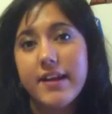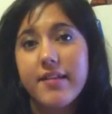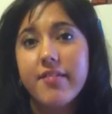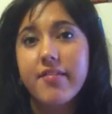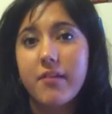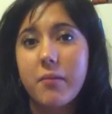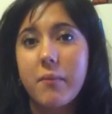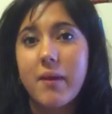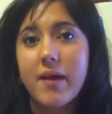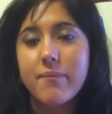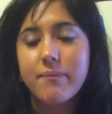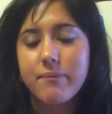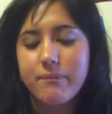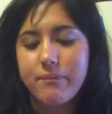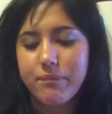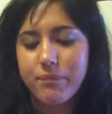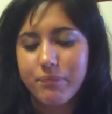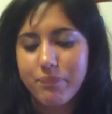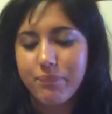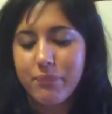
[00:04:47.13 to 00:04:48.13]
instrument.
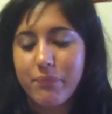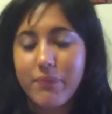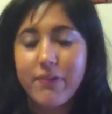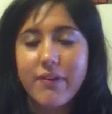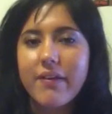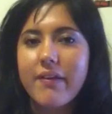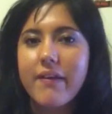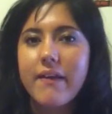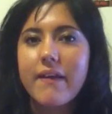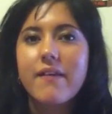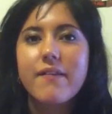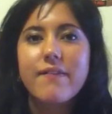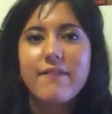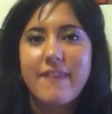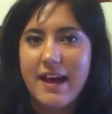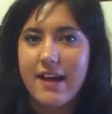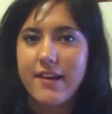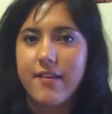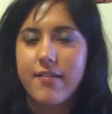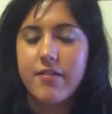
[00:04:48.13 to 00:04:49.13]

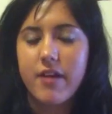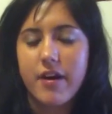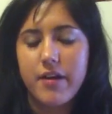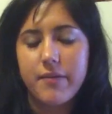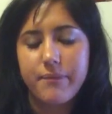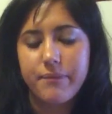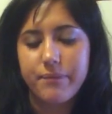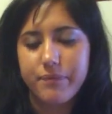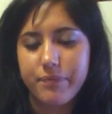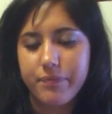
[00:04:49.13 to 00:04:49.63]
That is all.